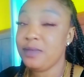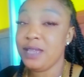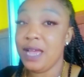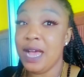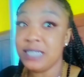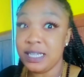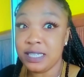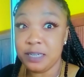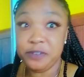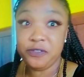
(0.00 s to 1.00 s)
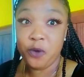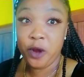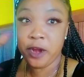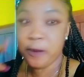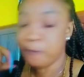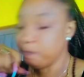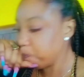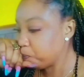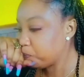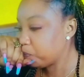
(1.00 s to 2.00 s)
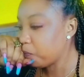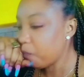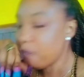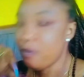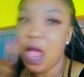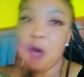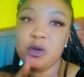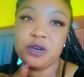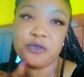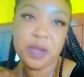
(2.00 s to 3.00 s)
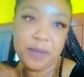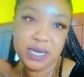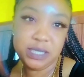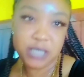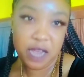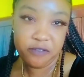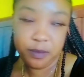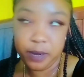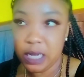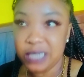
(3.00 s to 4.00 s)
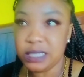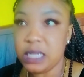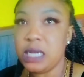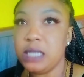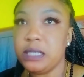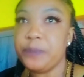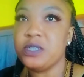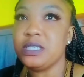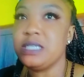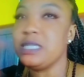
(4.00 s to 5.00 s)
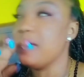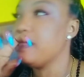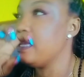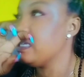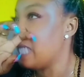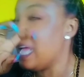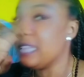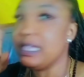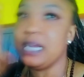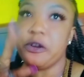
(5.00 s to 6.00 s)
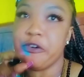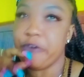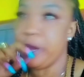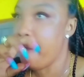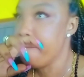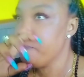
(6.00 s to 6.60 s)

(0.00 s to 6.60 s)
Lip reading: As I said before, I wouldn't recommend it to everybody, because not a lot of persons like things like that are green.